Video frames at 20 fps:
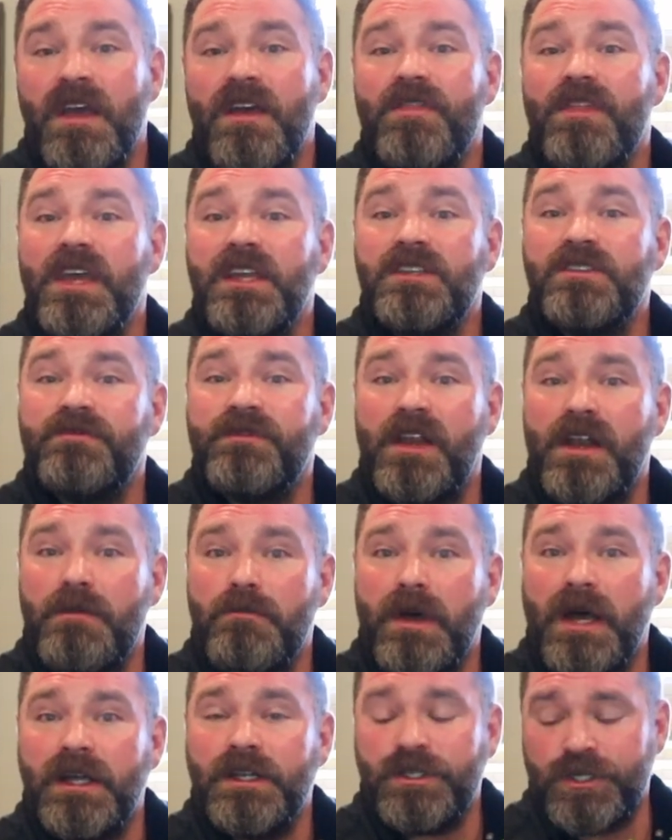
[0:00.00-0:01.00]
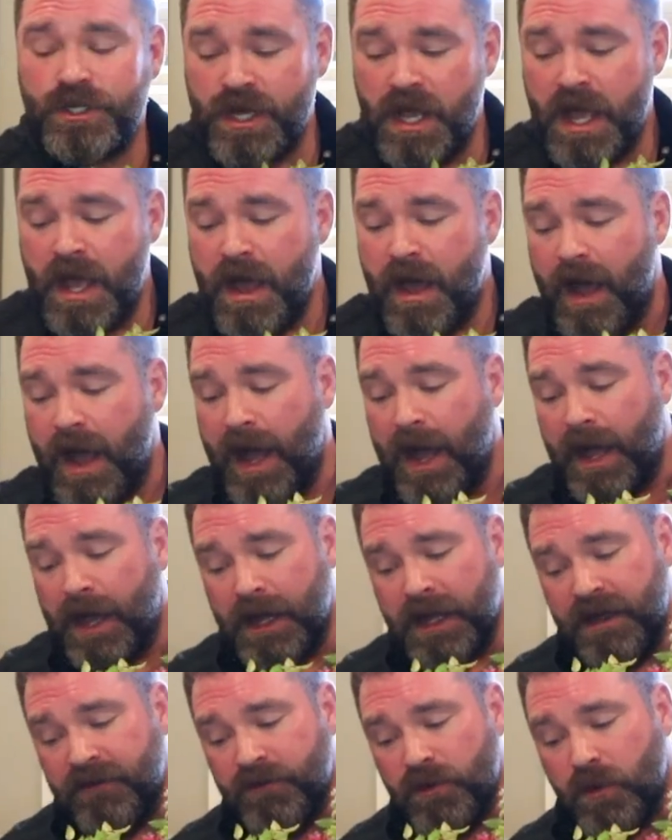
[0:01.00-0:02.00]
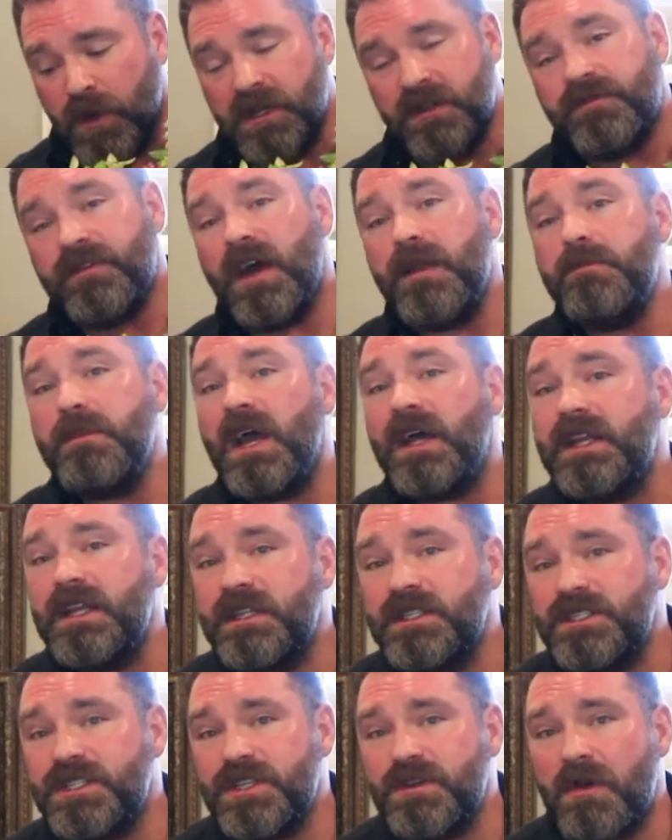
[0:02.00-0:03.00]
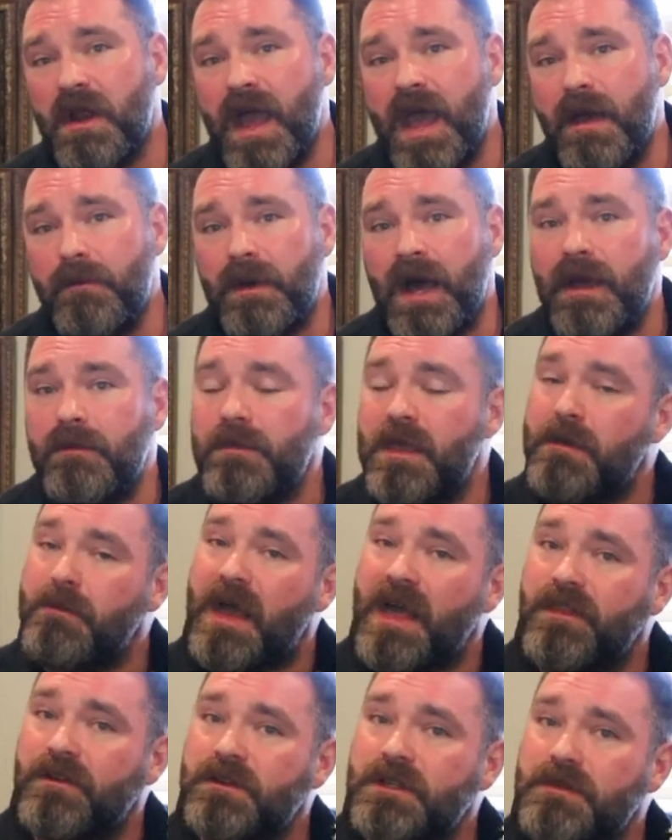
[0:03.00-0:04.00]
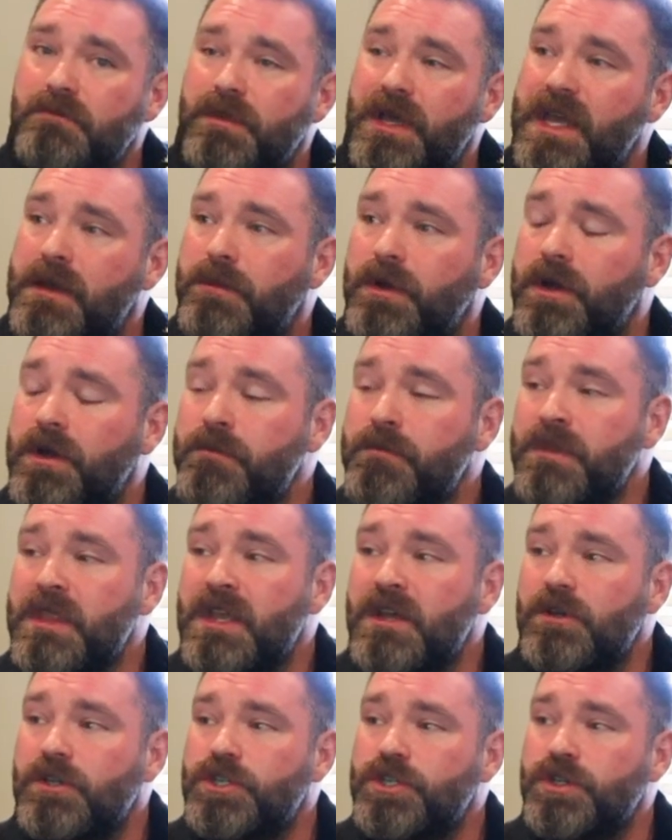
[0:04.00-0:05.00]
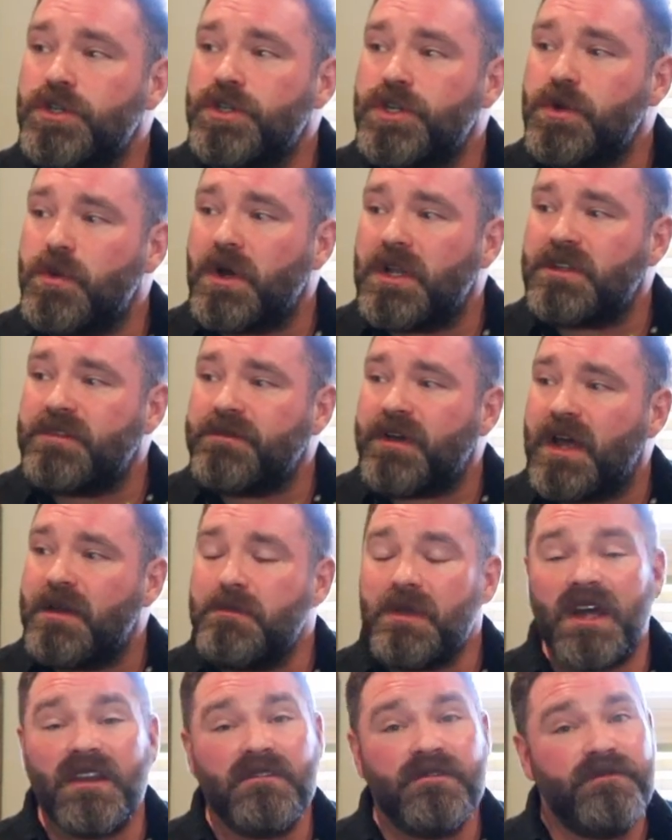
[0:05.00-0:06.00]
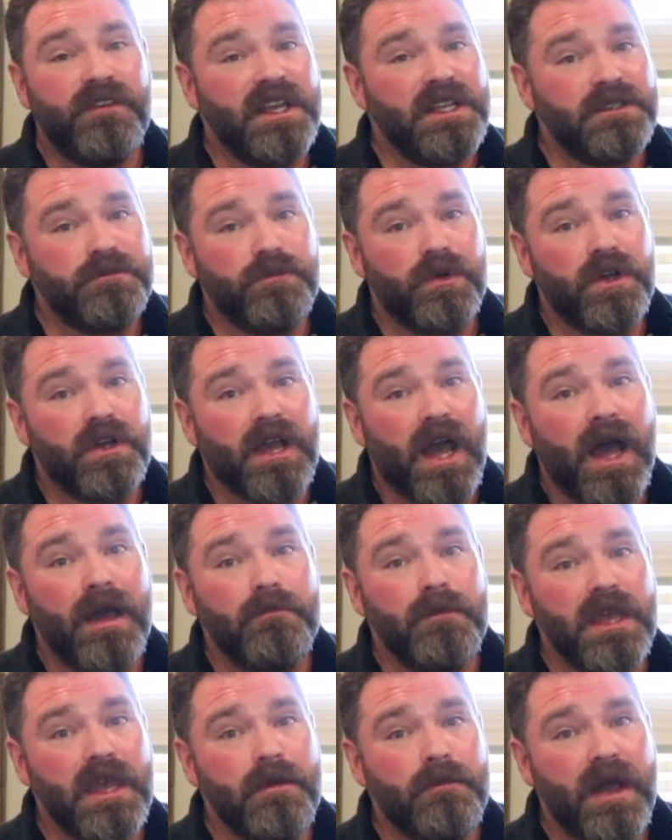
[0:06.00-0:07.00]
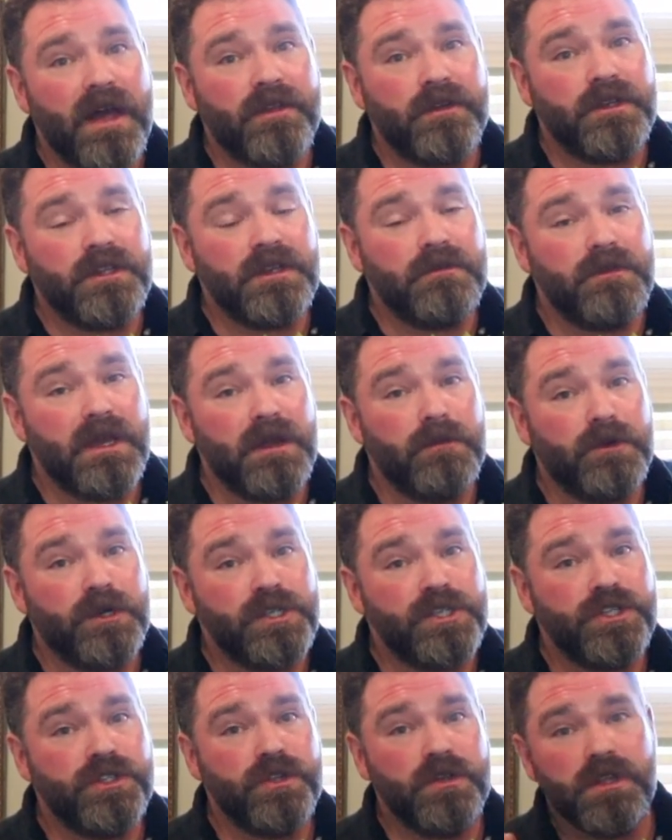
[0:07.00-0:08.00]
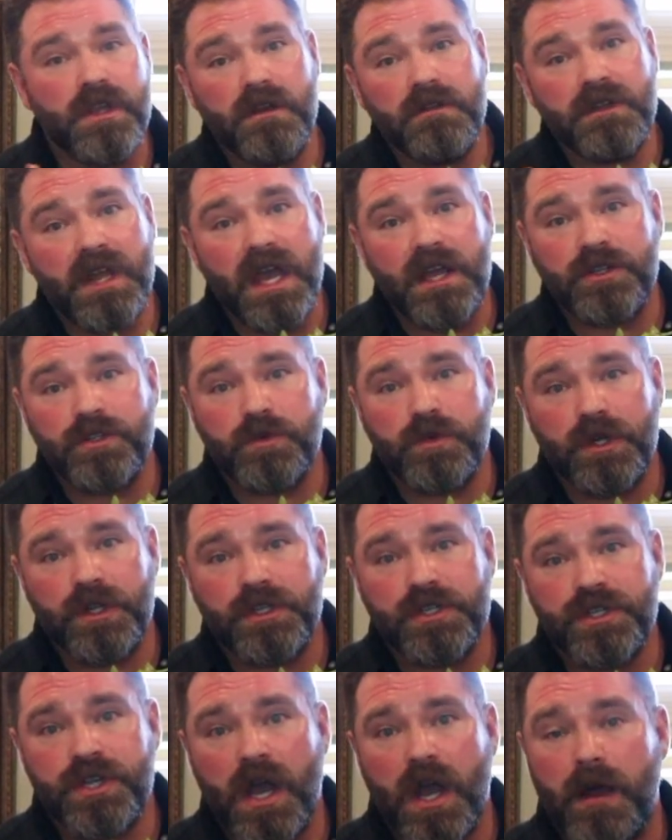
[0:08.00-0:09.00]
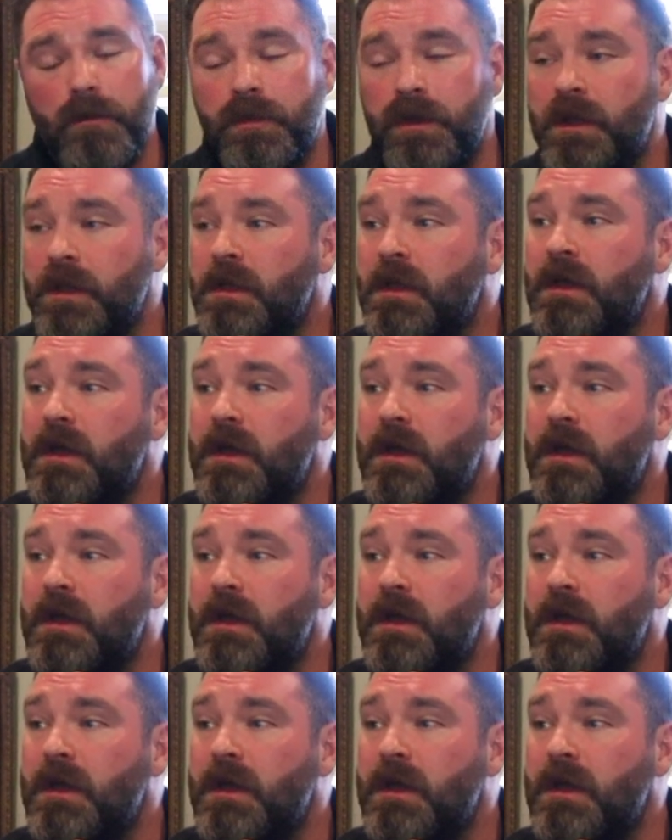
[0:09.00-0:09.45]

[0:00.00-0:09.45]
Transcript: Thanks very much. If you want to find me on Instagram, I'm M.Atherton-Baber. Should you want to find me on Facebook, I'm M.Atherton-Baber Studio-Workshop.